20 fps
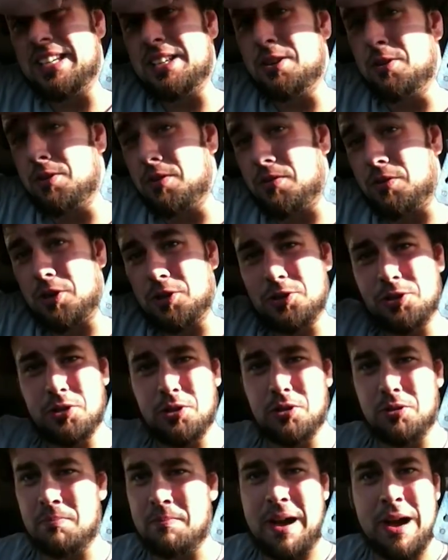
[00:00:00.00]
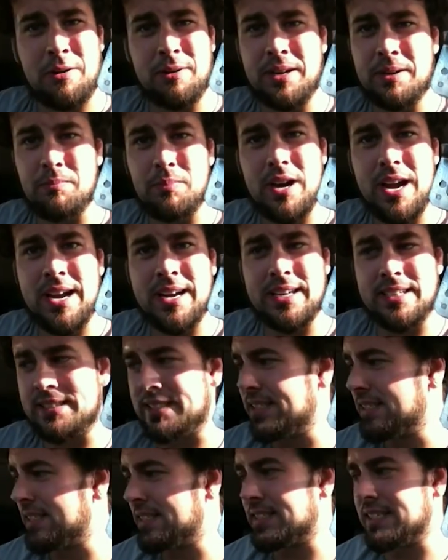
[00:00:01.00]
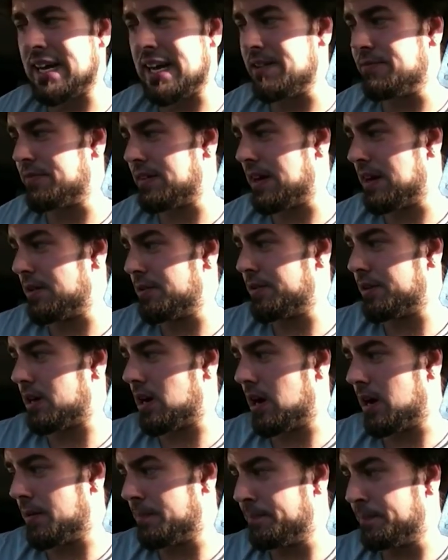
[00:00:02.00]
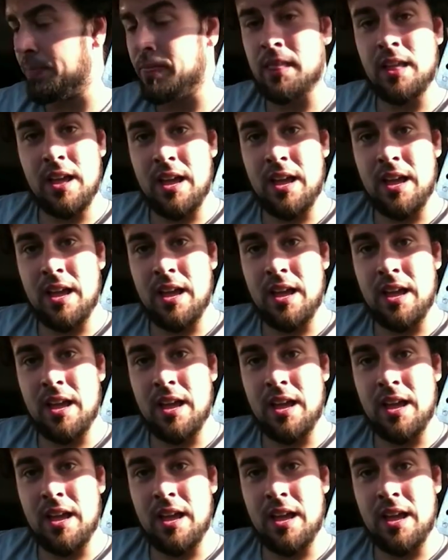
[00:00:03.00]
universal mounting brackets that this guy found, um,